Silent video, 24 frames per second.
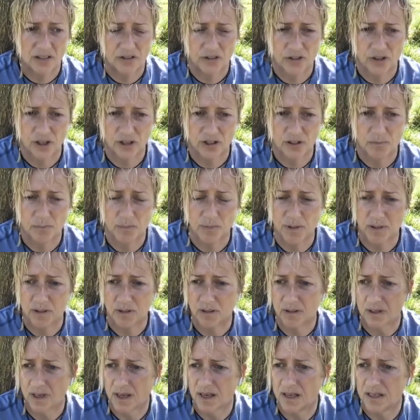
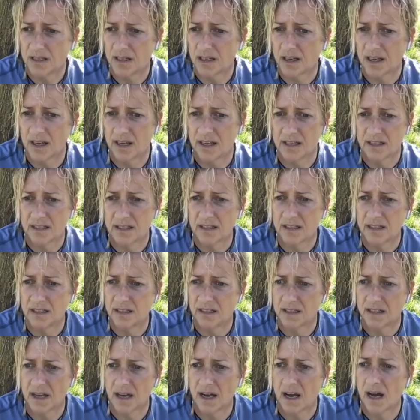judgments, educated
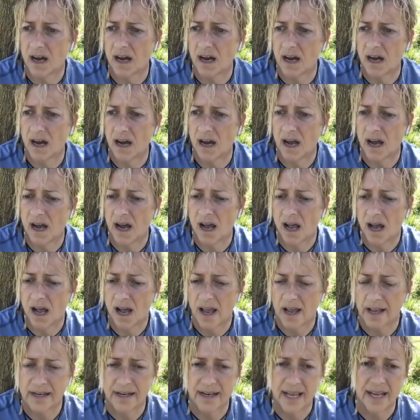uh,
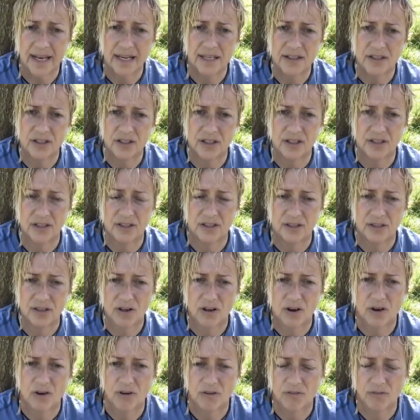analogies
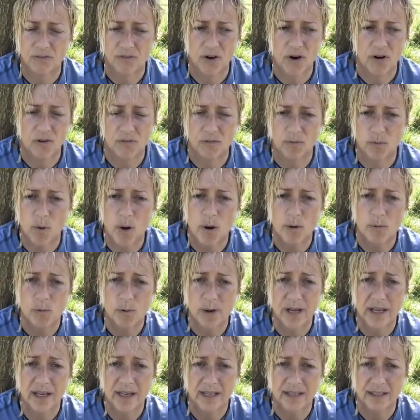of, of what
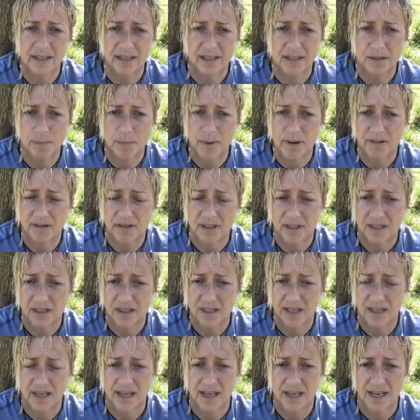we're
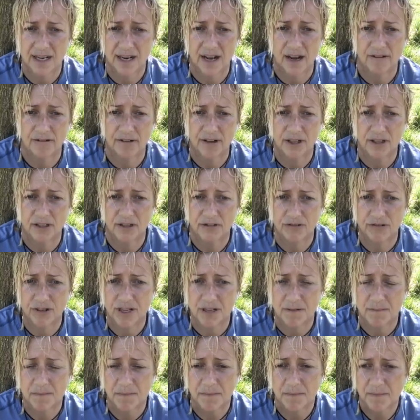experiencing in our own
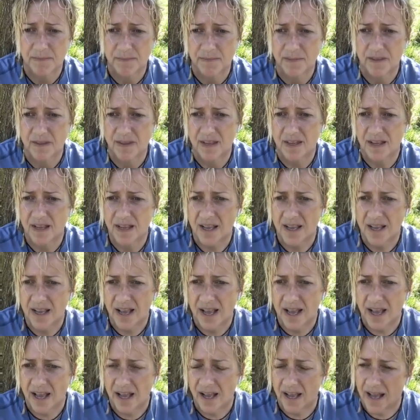dream.
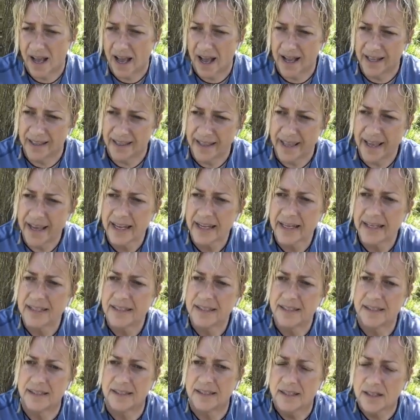And that
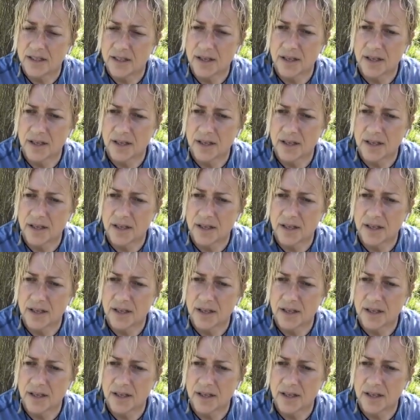is,